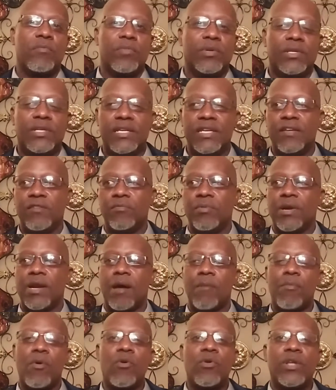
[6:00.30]
believe, but
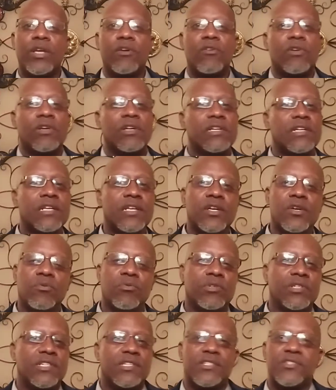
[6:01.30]
I'm only going to deal
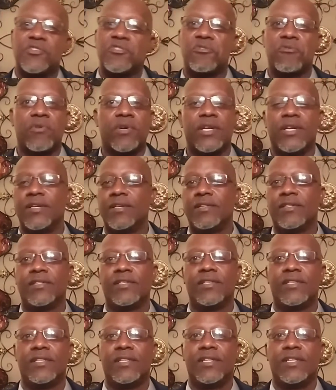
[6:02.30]
with just three.
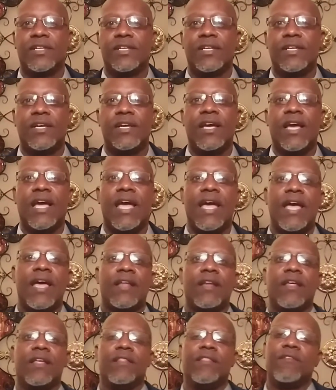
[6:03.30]

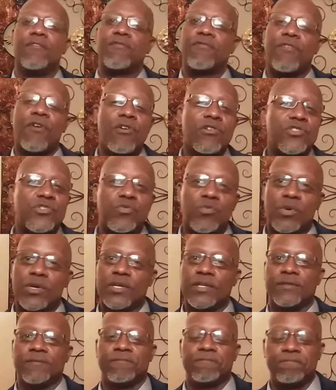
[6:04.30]
And the first
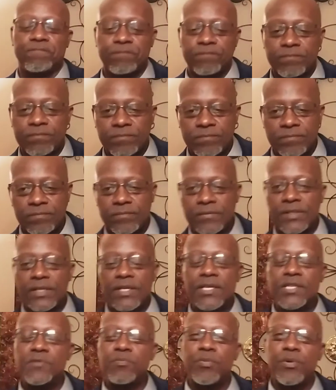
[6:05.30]
one
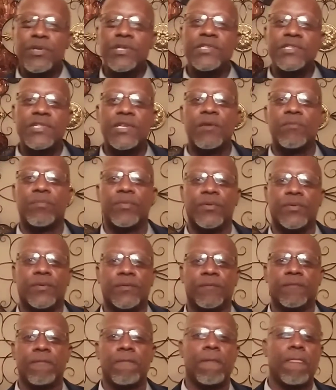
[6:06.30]
is pretty simple.
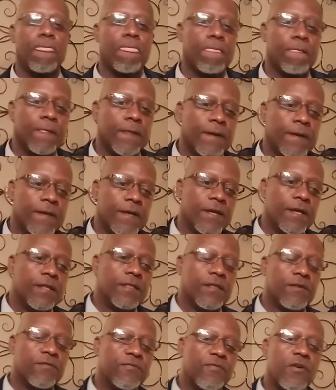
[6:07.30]

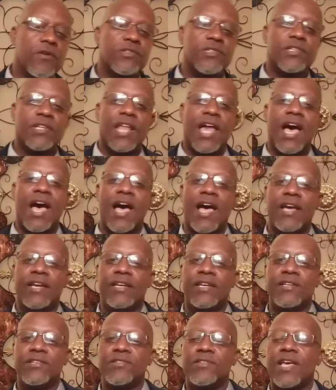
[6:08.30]
The first lie
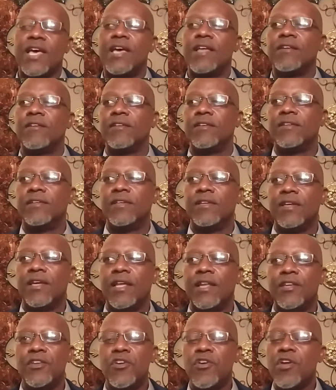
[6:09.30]
is that,
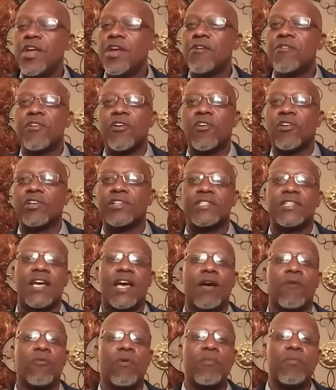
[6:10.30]
and you hear it all the
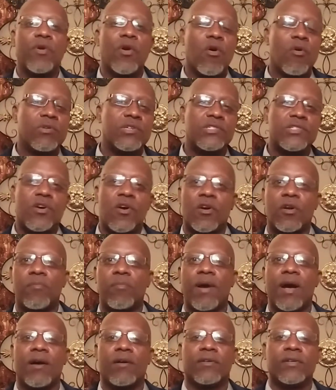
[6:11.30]
time, women always talk
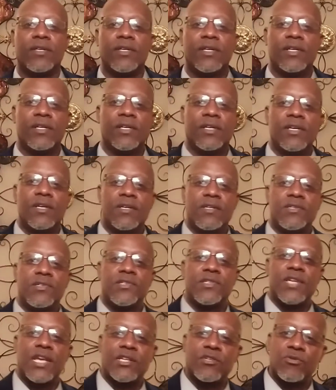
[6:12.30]
about
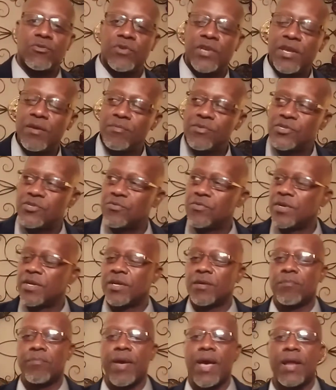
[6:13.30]
sexual chemistry and
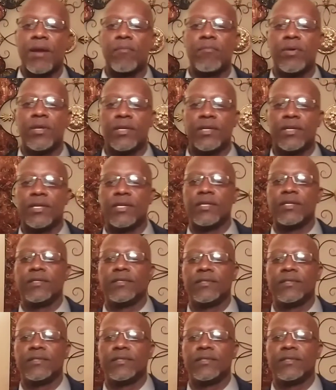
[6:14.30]
compatibility.